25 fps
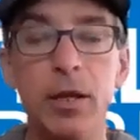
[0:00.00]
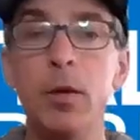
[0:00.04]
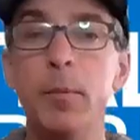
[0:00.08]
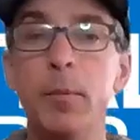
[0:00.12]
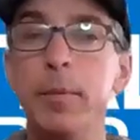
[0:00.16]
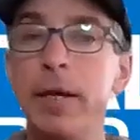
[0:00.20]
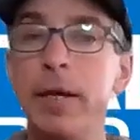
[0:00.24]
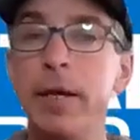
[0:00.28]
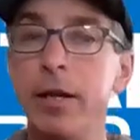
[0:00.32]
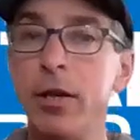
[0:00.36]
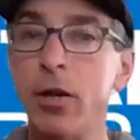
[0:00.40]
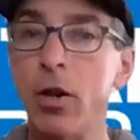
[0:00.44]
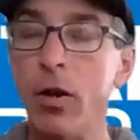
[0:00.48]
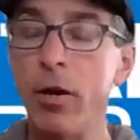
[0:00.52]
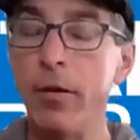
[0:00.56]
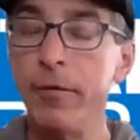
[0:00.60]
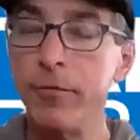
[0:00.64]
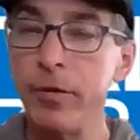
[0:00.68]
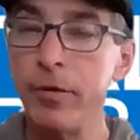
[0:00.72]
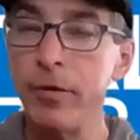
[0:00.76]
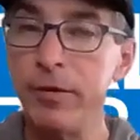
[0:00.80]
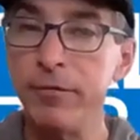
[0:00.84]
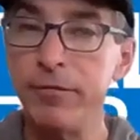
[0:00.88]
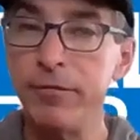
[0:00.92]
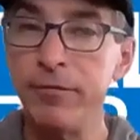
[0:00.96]
Begin
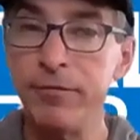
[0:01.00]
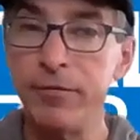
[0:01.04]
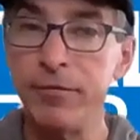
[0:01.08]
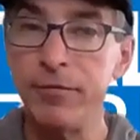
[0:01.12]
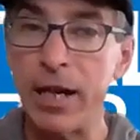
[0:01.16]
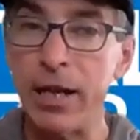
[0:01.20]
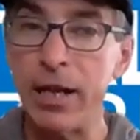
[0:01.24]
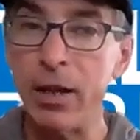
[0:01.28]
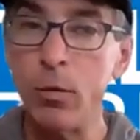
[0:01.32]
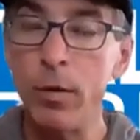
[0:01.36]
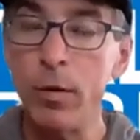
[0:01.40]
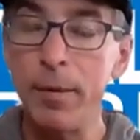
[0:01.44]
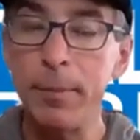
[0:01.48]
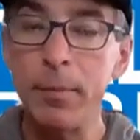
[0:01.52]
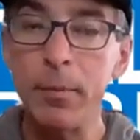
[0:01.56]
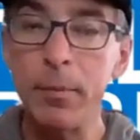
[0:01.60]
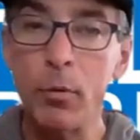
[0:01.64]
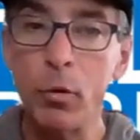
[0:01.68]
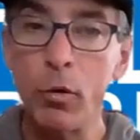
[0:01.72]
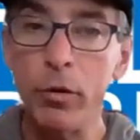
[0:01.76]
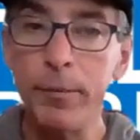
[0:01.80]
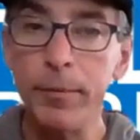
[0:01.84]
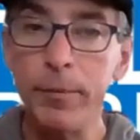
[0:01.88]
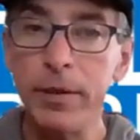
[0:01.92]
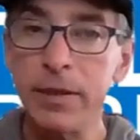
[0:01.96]
offering follow-up
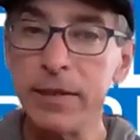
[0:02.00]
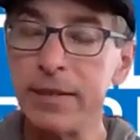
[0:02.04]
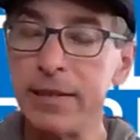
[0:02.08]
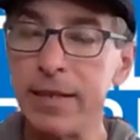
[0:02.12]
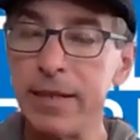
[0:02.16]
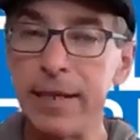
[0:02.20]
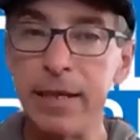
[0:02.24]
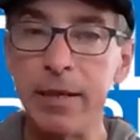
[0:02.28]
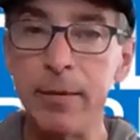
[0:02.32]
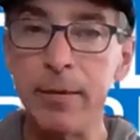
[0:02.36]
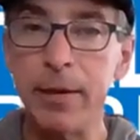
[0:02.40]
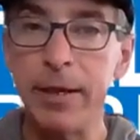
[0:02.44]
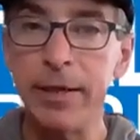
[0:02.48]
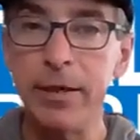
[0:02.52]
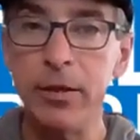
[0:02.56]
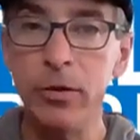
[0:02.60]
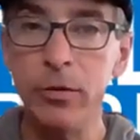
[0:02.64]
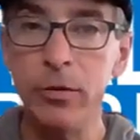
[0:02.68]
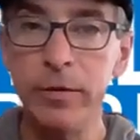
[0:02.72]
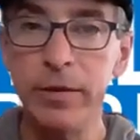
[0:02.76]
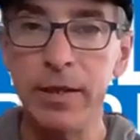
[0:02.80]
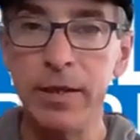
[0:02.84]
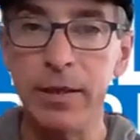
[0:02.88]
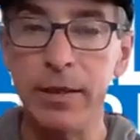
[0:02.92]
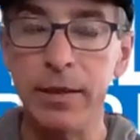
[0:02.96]
appointments to anybody who
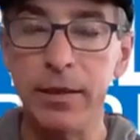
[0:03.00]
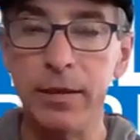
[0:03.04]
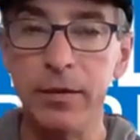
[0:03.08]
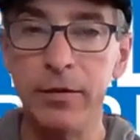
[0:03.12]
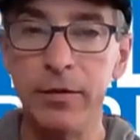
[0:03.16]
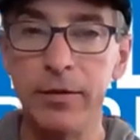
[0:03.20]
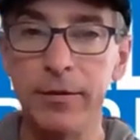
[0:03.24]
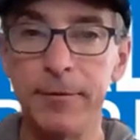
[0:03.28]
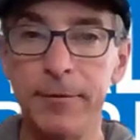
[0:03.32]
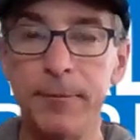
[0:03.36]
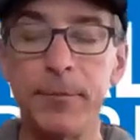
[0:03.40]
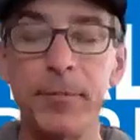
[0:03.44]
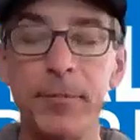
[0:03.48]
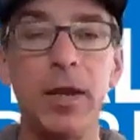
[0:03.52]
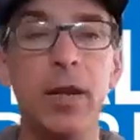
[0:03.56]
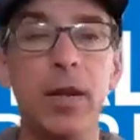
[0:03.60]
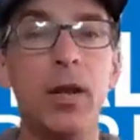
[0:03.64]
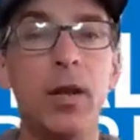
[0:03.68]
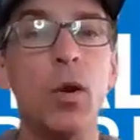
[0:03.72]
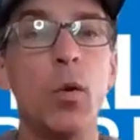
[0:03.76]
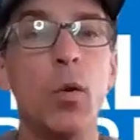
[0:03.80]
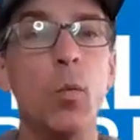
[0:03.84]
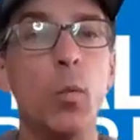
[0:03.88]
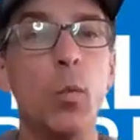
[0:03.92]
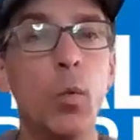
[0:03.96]
attends.
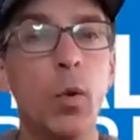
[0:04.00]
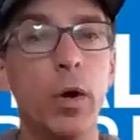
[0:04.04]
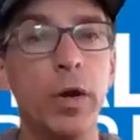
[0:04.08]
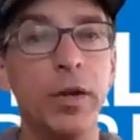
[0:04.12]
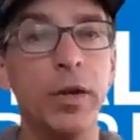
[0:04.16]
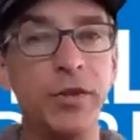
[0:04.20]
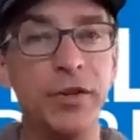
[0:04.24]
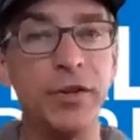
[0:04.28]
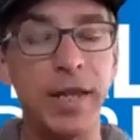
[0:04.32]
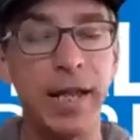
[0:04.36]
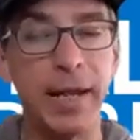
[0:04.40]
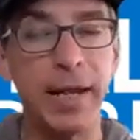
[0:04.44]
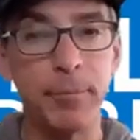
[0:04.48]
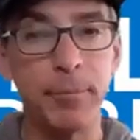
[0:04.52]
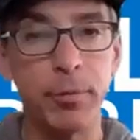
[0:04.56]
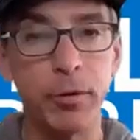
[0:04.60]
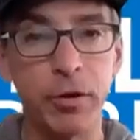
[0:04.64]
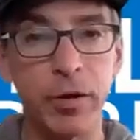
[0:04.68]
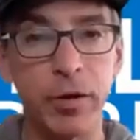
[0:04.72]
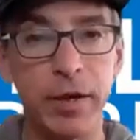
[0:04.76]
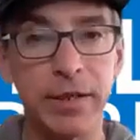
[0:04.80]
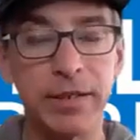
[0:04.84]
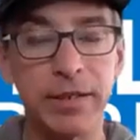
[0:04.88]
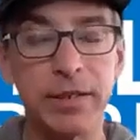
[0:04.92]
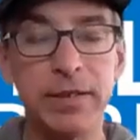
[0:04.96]
Once that
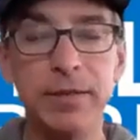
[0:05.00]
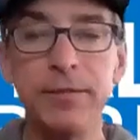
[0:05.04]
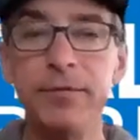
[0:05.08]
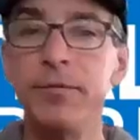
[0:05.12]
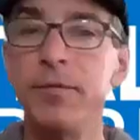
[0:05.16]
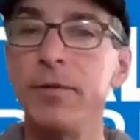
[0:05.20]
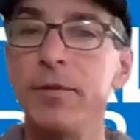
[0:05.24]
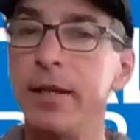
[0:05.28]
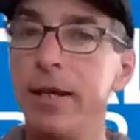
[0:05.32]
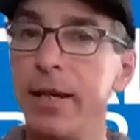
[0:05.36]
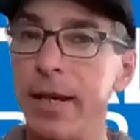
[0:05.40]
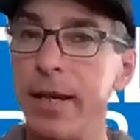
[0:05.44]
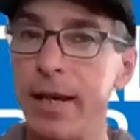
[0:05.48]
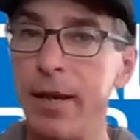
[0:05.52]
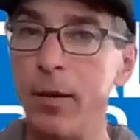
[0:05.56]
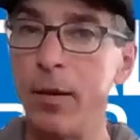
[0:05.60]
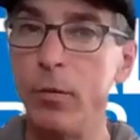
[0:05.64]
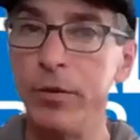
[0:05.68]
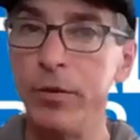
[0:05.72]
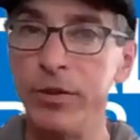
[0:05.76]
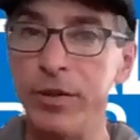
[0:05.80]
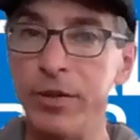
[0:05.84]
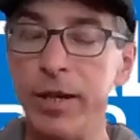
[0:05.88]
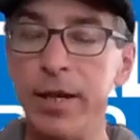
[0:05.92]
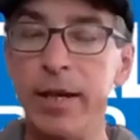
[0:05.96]
progressive, then I
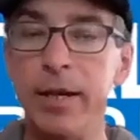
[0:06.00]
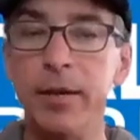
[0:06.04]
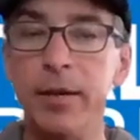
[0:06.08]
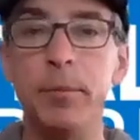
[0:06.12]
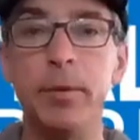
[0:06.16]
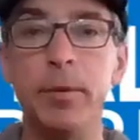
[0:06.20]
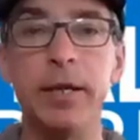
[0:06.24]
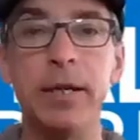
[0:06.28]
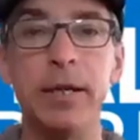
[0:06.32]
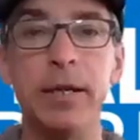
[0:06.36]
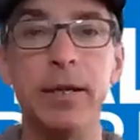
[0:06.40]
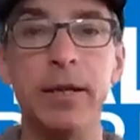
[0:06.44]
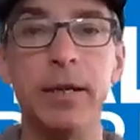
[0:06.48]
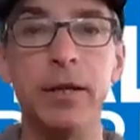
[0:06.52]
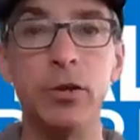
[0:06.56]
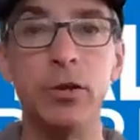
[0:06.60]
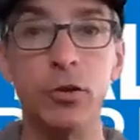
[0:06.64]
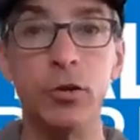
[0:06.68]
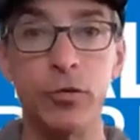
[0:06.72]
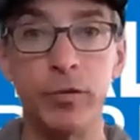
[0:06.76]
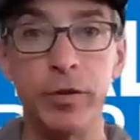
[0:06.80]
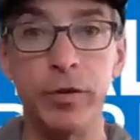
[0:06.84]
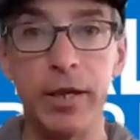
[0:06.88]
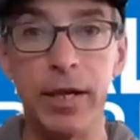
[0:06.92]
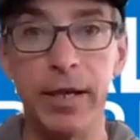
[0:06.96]
would say begin
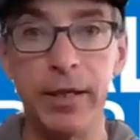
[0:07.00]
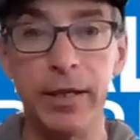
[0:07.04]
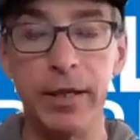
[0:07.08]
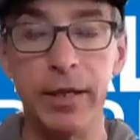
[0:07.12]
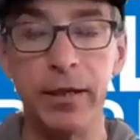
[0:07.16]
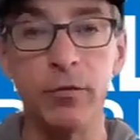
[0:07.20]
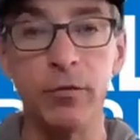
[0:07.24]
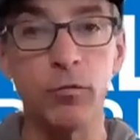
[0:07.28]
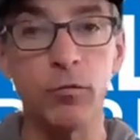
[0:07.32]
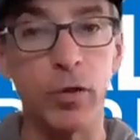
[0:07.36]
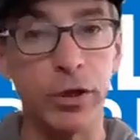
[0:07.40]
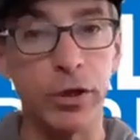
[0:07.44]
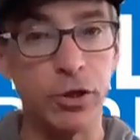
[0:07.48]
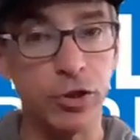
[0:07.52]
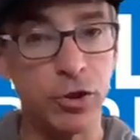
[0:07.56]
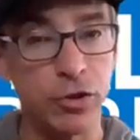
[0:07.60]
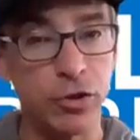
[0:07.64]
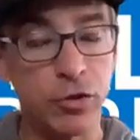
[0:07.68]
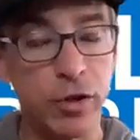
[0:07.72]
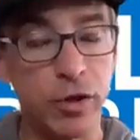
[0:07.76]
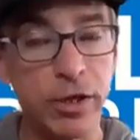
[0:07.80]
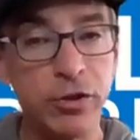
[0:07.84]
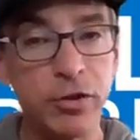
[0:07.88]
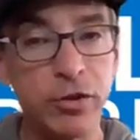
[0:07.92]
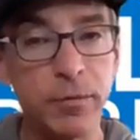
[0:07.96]
creating
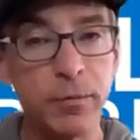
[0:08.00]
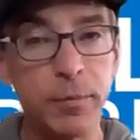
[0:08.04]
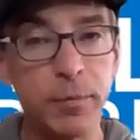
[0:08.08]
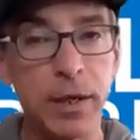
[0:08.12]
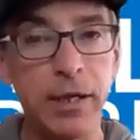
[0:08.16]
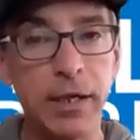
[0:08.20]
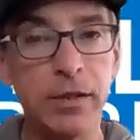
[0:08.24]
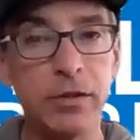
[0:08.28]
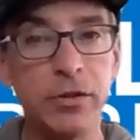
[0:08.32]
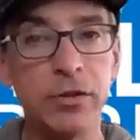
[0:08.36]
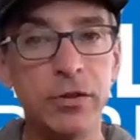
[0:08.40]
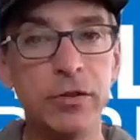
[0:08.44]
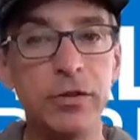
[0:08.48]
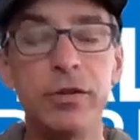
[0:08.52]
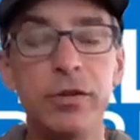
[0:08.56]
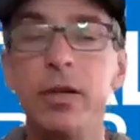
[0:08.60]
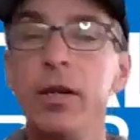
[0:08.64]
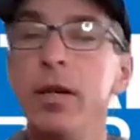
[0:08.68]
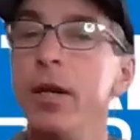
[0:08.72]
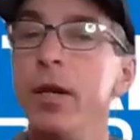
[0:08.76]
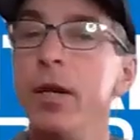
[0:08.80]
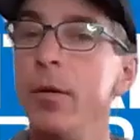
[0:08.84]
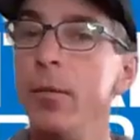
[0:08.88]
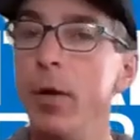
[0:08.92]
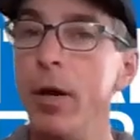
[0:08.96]
registration pages,
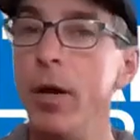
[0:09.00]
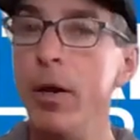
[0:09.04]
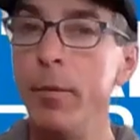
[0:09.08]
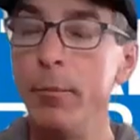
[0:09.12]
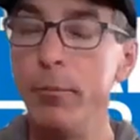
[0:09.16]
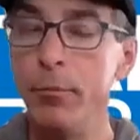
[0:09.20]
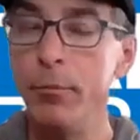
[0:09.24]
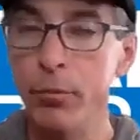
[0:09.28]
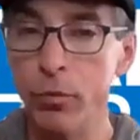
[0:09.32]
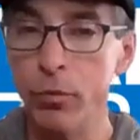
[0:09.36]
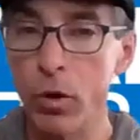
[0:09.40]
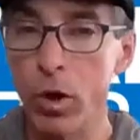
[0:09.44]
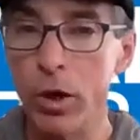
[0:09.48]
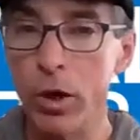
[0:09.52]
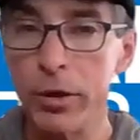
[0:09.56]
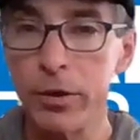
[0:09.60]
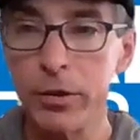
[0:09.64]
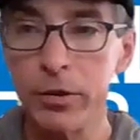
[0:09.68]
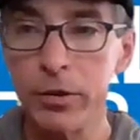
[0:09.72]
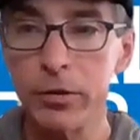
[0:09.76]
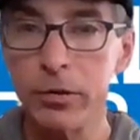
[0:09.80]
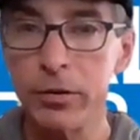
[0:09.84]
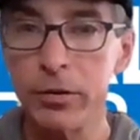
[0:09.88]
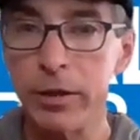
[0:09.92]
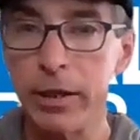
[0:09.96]

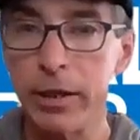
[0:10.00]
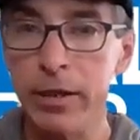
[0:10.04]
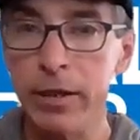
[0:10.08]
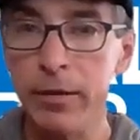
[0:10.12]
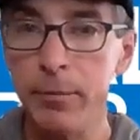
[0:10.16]
broader